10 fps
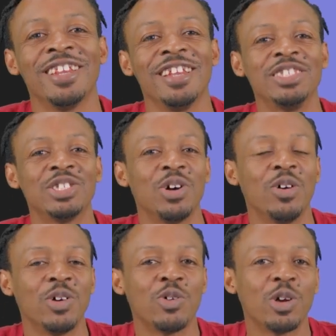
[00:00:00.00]
let's
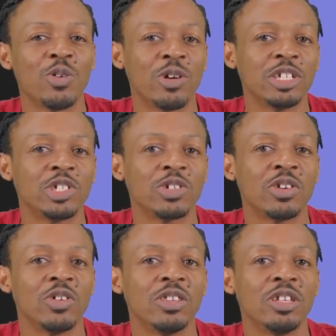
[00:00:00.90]
solve a quick question
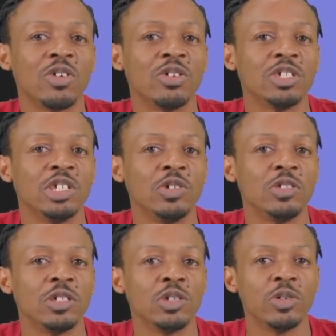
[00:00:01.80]
on the
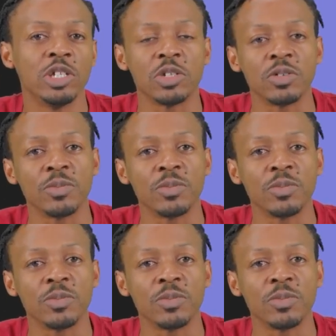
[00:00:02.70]
continuity equation.